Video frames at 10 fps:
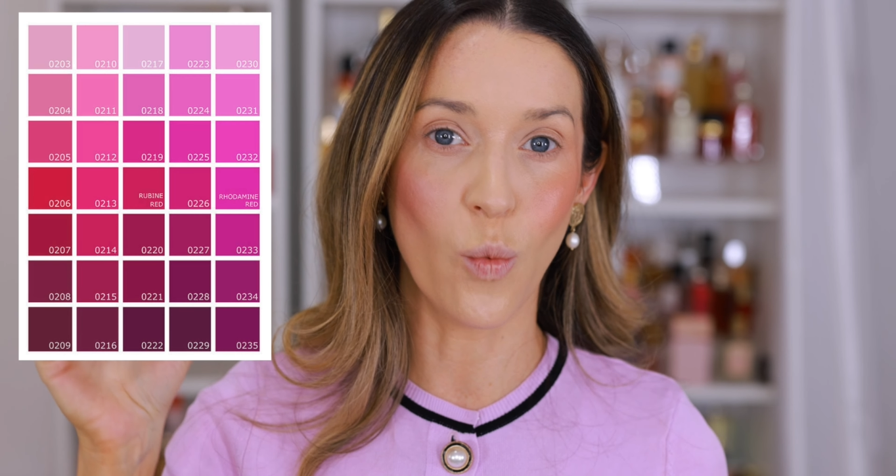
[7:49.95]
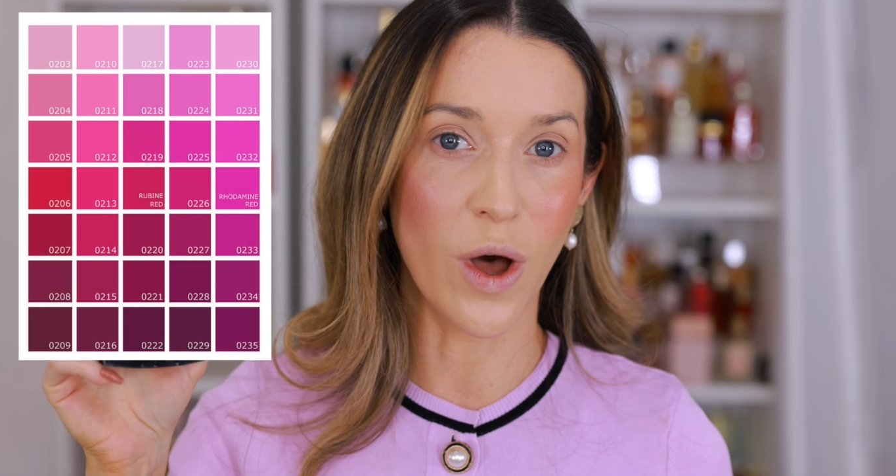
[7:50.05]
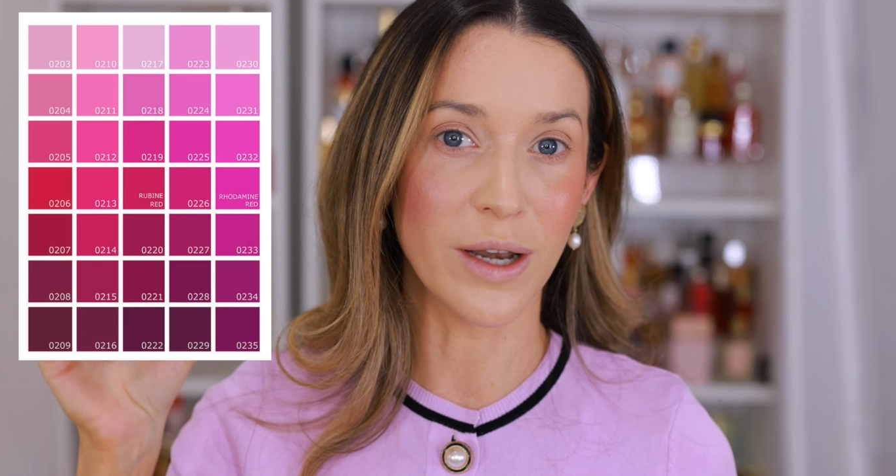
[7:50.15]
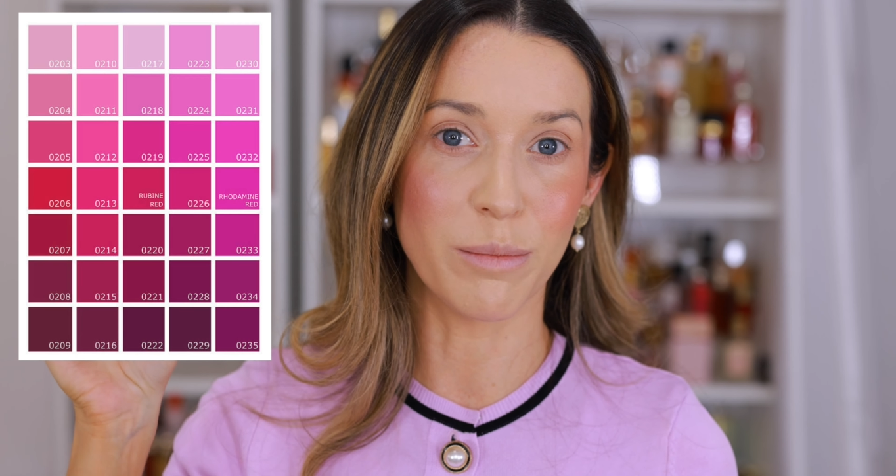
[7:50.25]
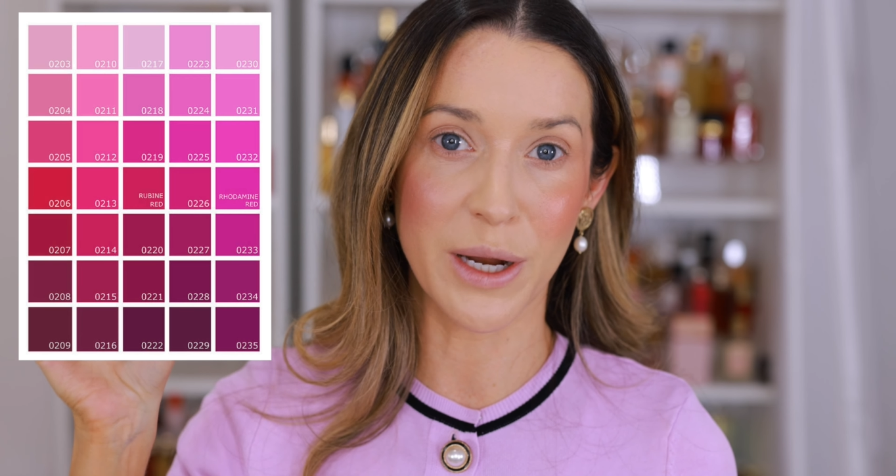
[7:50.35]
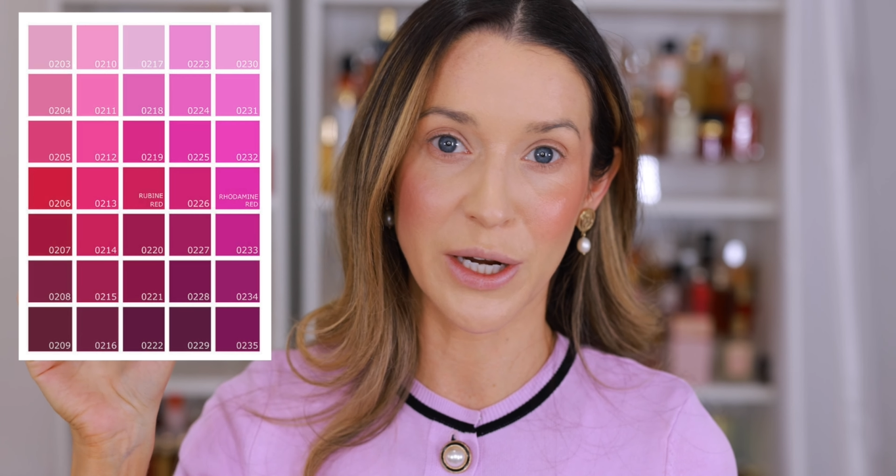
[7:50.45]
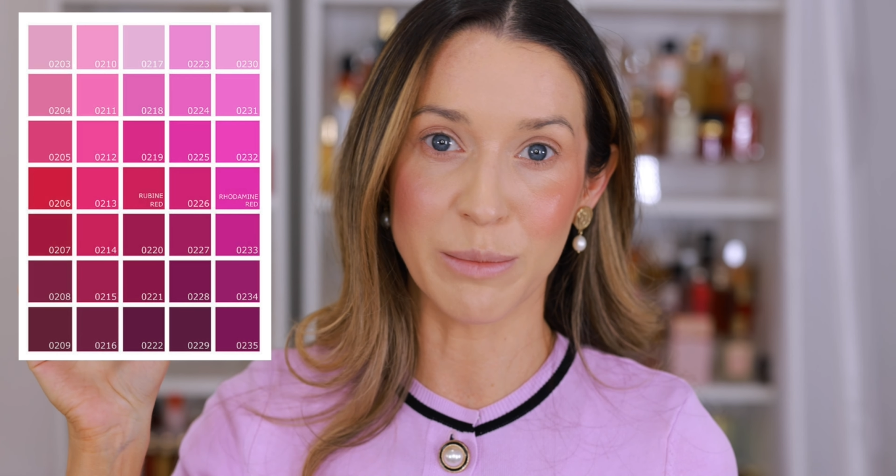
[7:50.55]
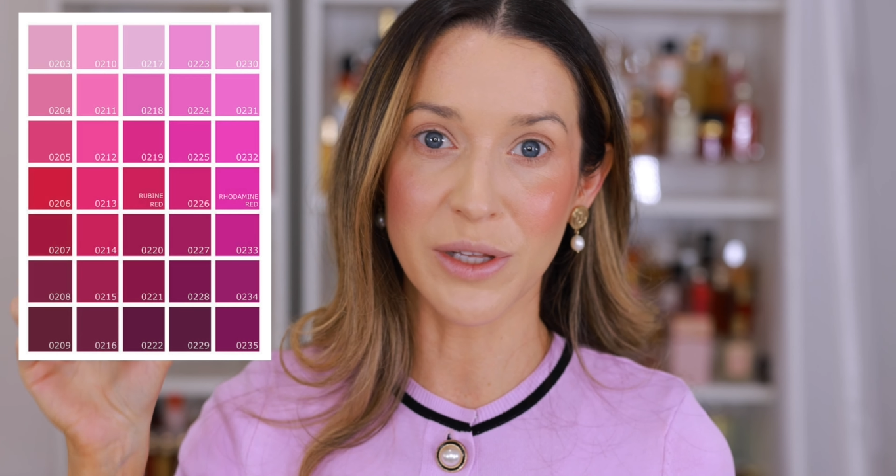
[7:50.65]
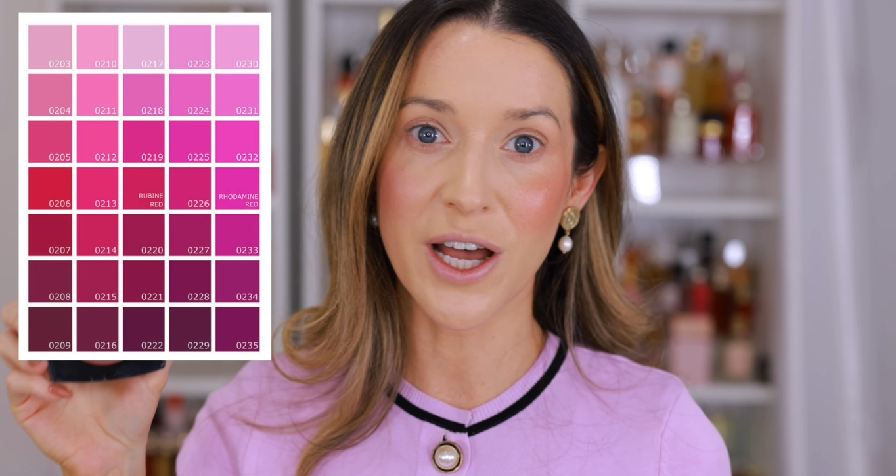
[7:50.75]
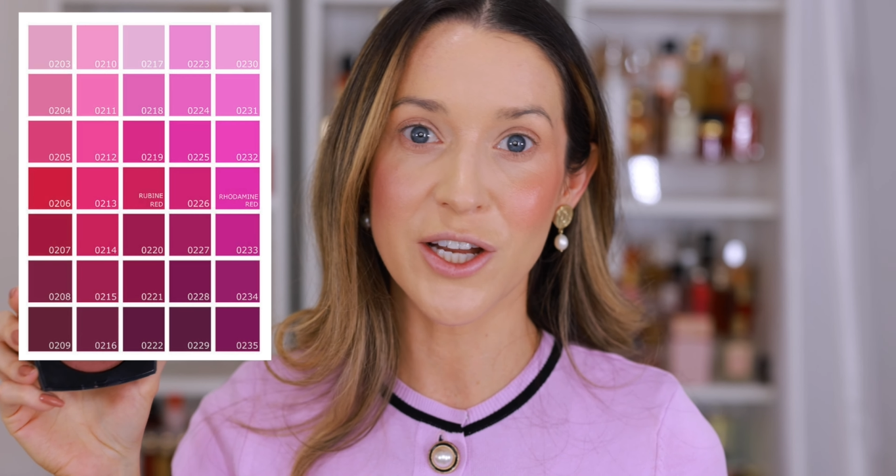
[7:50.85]
one berry
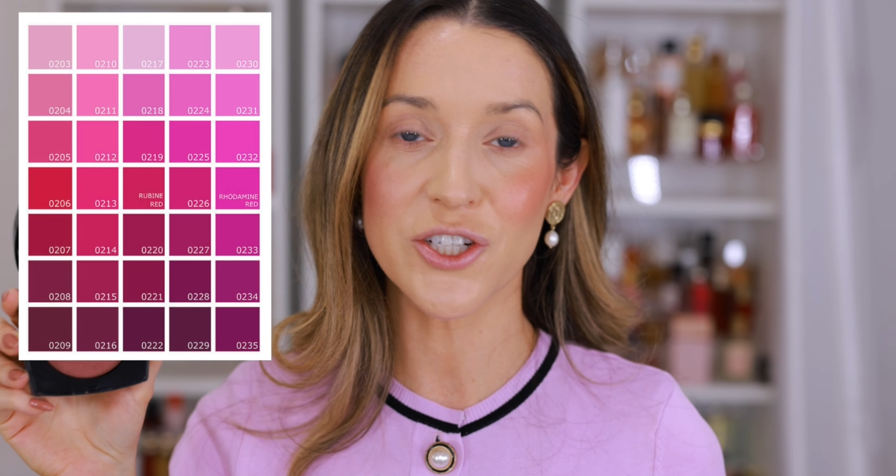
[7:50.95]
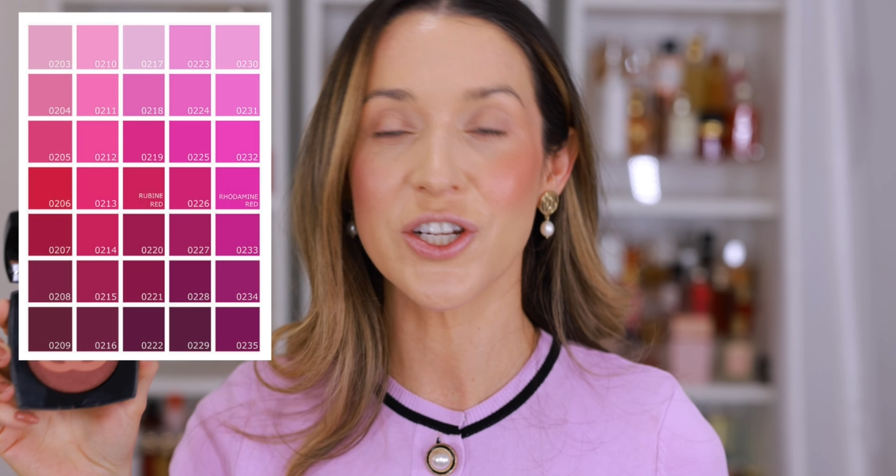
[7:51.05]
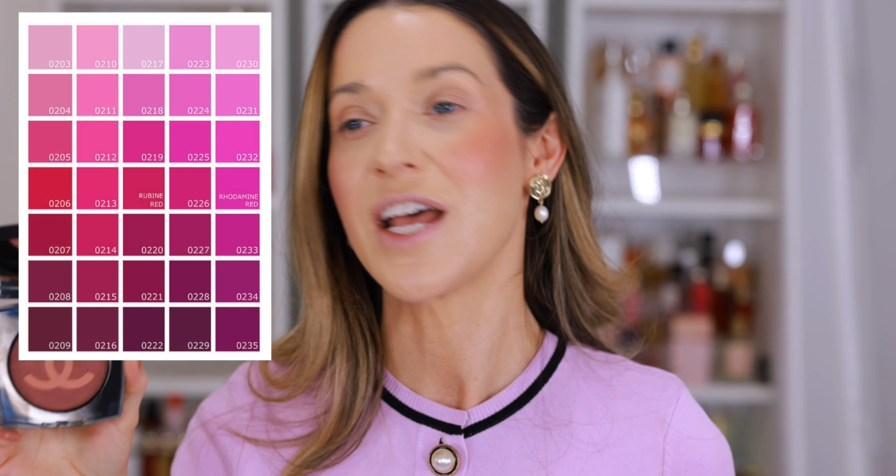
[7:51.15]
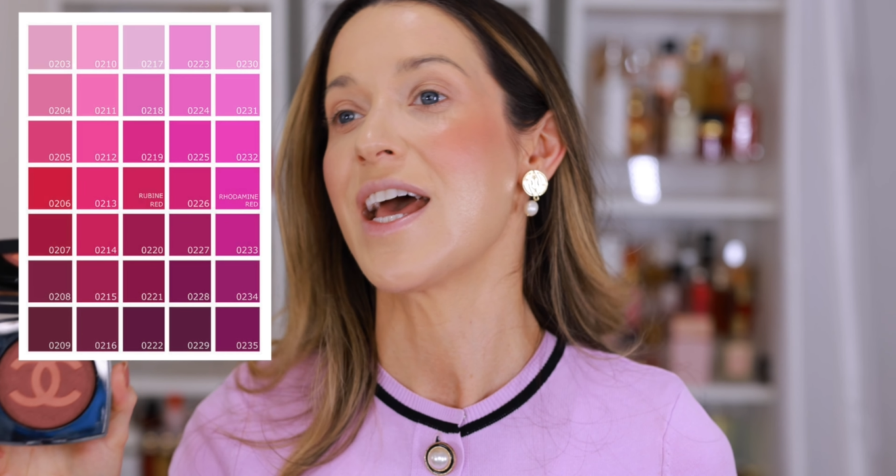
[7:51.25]
blush,